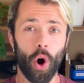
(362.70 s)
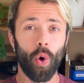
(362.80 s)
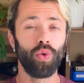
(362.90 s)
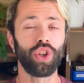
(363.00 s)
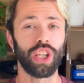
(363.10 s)

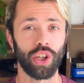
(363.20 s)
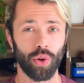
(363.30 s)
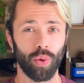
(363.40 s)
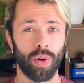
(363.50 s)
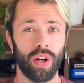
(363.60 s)
only
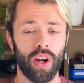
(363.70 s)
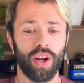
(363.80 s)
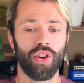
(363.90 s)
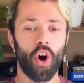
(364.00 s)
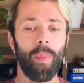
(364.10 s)
you,
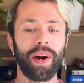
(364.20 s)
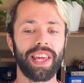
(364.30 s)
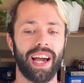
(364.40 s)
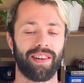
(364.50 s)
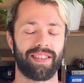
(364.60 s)
nobody
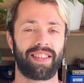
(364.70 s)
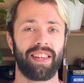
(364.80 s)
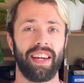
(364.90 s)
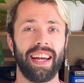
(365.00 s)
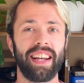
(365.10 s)
else.
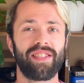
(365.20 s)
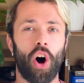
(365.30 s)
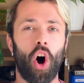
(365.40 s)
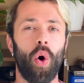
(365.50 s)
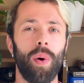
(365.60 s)
It is
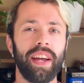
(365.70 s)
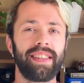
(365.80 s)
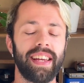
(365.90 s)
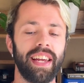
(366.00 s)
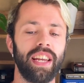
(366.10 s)

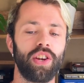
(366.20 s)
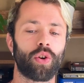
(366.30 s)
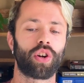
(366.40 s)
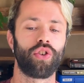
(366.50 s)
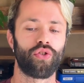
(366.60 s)
always in your
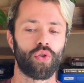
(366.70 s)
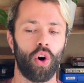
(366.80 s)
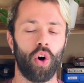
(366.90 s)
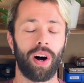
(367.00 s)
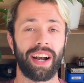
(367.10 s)

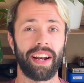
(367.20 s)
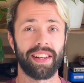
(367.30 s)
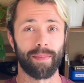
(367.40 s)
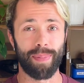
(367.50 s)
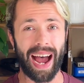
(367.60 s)
control, and it is
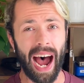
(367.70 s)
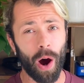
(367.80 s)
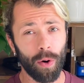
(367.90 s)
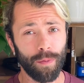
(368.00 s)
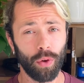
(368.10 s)
a
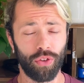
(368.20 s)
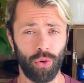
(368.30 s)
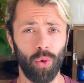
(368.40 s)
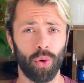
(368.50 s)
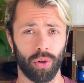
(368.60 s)
powerful
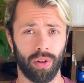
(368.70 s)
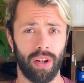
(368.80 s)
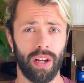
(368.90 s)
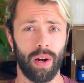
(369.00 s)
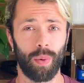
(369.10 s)
tool
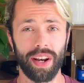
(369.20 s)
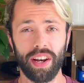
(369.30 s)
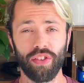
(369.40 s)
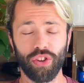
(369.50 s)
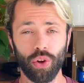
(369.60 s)
when it
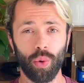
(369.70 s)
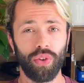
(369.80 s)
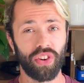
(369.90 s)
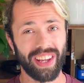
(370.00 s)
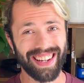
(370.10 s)
is
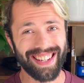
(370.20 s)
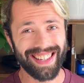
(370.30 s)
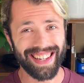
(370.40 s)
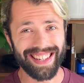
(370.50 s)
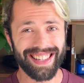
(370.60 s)
used
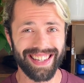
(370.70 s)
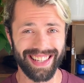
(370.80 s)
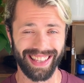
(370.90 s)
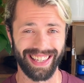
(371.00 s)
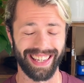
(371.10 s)

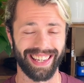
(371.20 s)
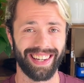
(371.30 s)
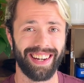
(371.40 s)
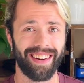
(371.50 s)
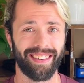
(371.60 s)
consistently,
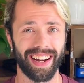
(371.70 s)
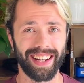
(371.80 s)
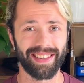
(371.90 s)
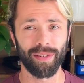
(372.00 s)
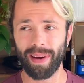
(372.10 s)
right?
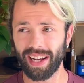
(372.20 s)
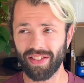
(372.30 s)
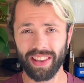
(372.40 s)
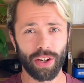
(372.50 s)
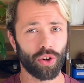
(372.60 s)
So imagine
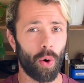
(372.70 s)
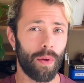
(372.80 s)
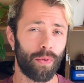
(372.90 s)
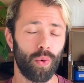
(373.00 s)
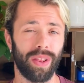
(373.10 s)
that you're going
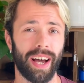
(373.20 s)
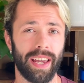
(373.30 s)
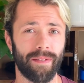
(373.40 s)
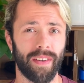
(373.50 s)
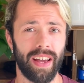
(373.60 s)
through
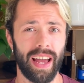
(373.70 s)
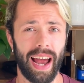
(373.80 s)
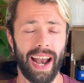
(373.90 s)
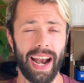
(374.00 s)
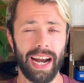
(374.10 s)
life
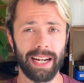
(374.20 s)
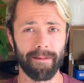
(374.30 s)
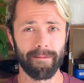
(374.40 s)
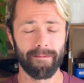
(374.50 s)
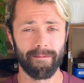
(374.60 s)
and
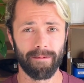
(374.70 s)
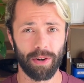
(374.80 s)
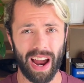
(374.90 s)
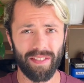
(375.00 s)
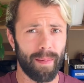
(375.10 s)
you're
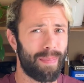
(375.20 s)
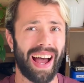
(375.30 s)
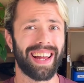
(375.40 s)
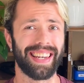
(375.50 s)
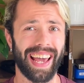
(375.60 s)
having a
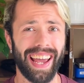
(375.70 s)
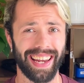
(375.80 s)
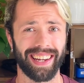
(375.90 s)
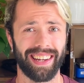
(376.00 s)
bad day,